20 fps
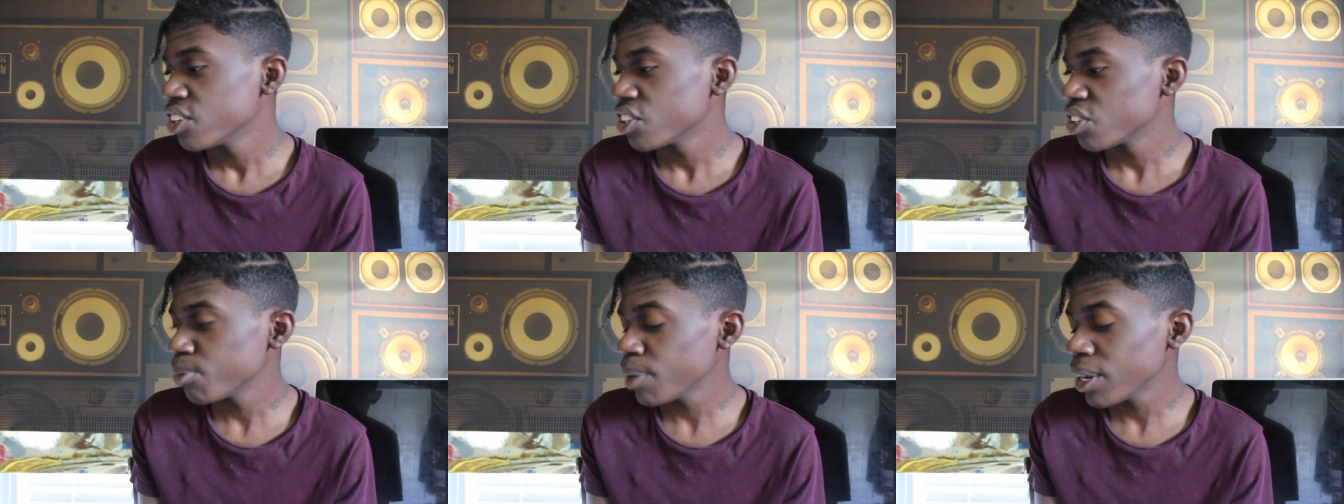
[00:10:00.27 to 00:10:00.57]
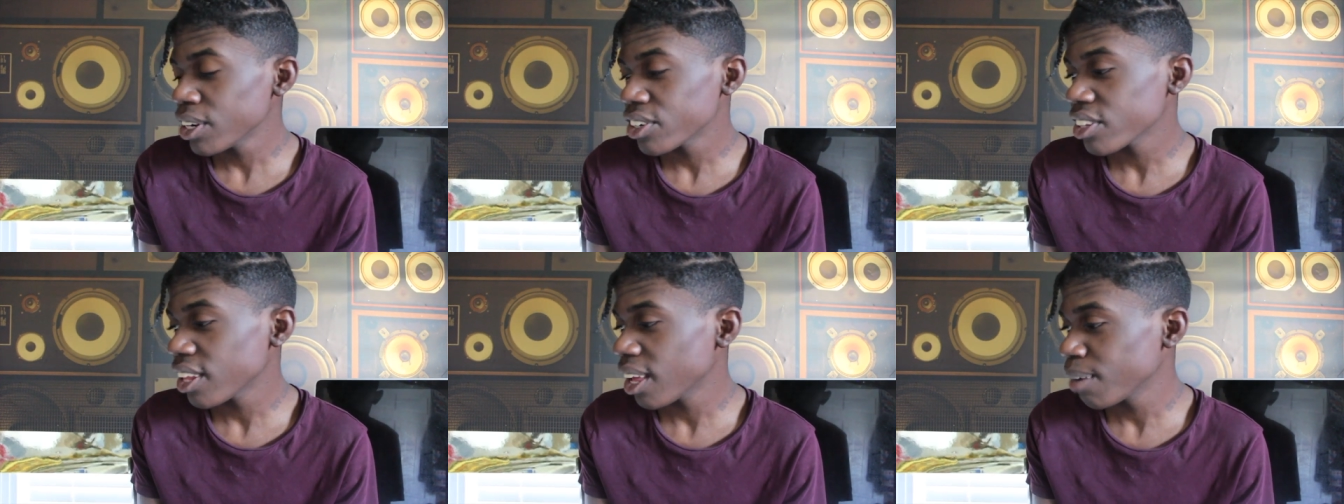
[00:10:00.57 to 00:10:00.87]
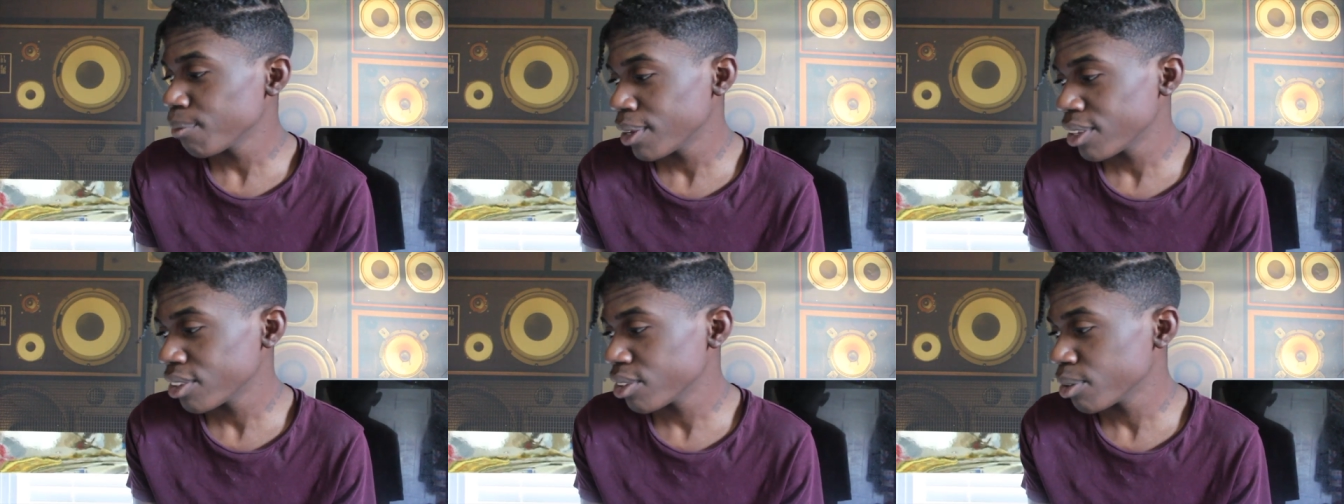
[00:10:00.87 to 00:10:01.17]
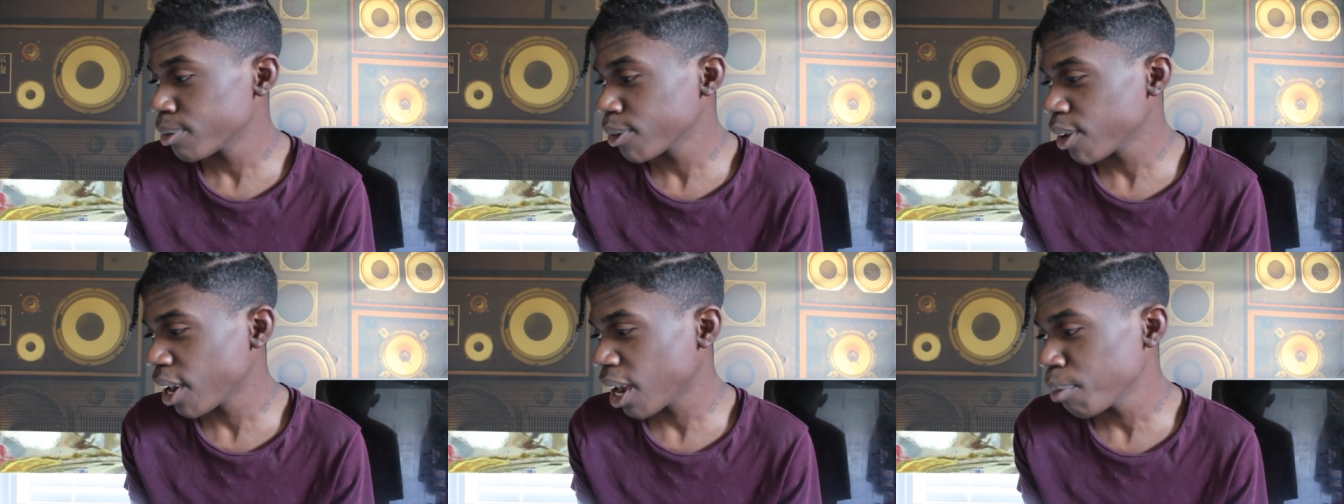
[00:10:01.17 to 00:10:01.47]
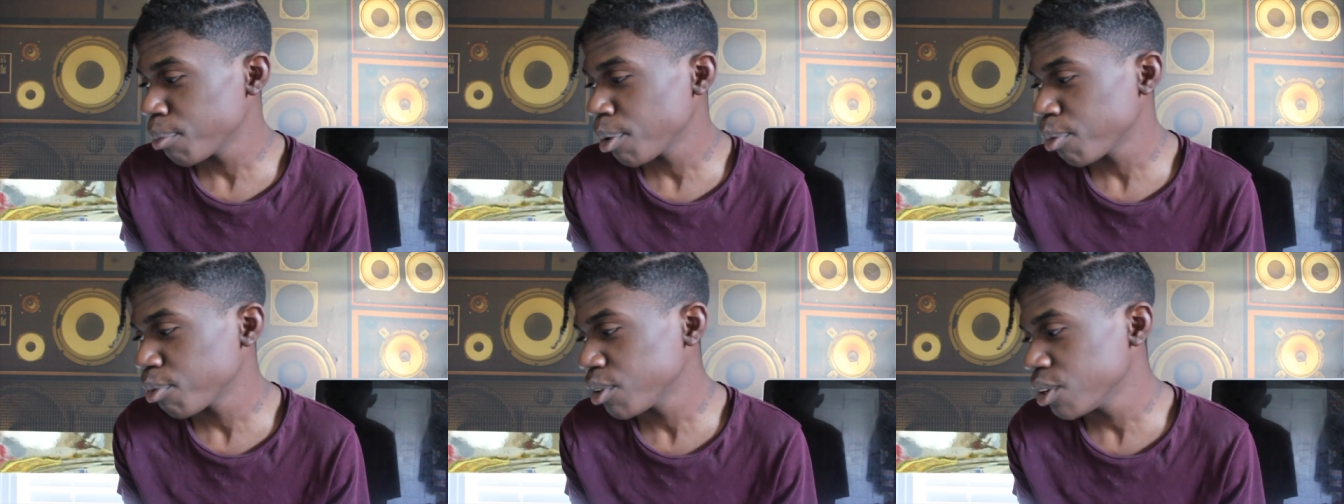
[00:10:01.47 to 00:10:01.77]
Smash the like button,
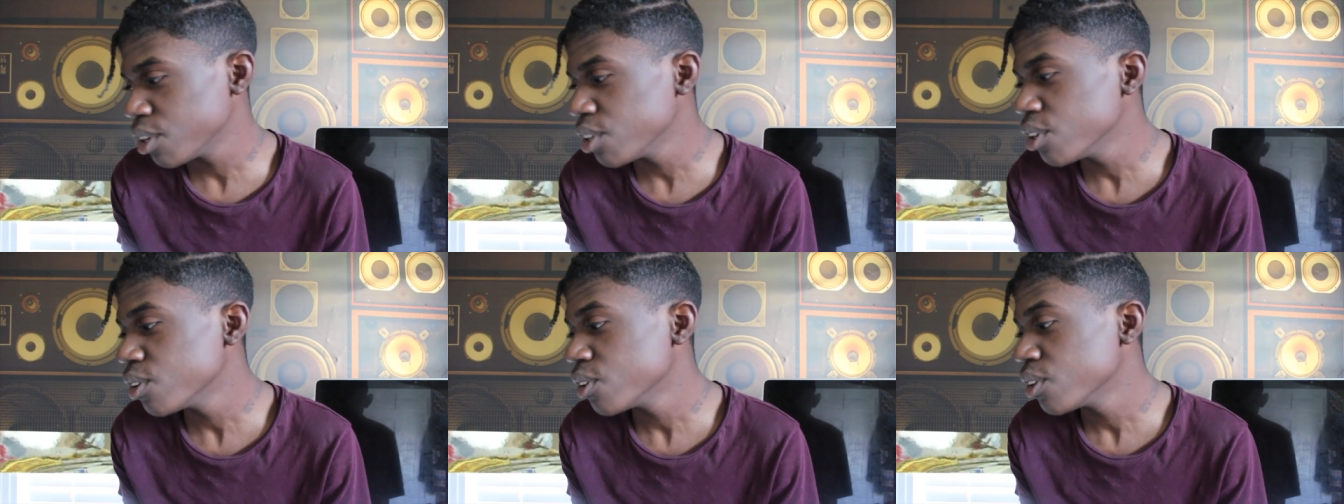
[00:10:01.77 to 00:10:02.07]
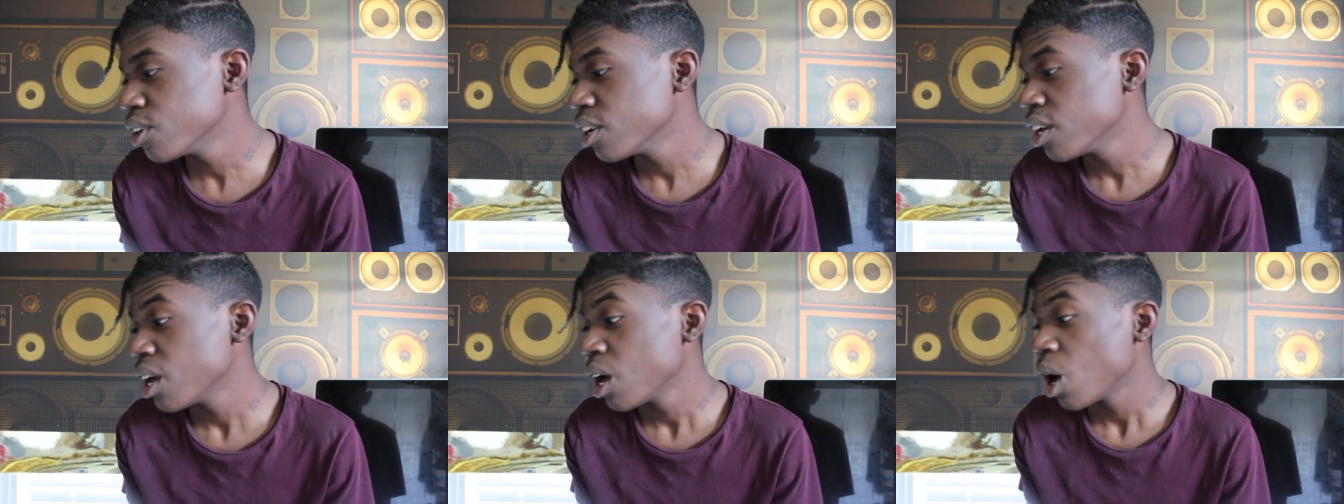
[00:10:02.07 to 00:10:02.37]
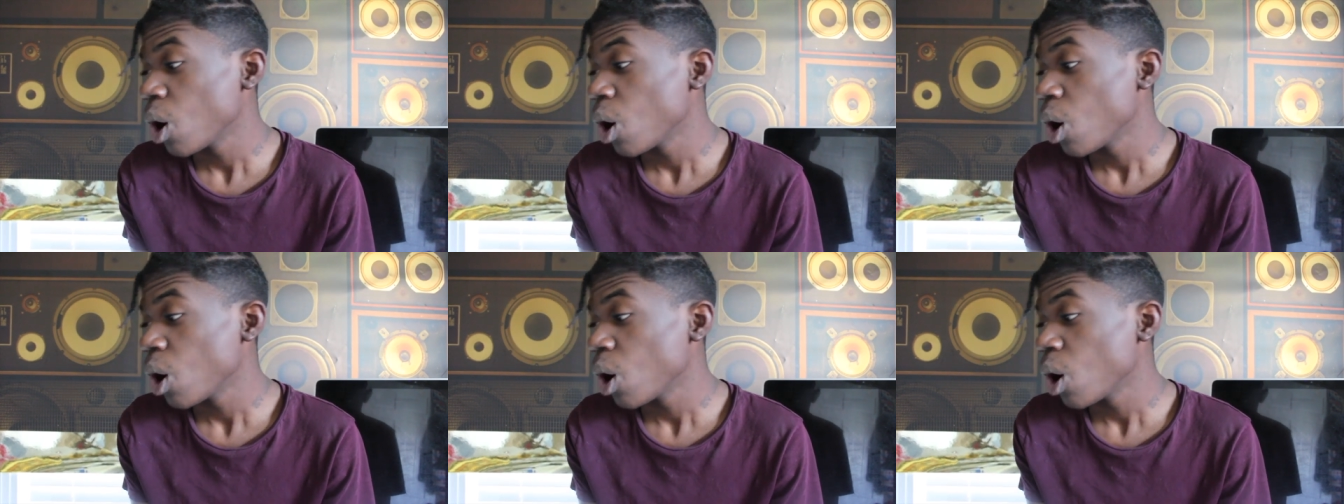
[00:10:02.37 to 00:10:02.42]
subscribe if you're new.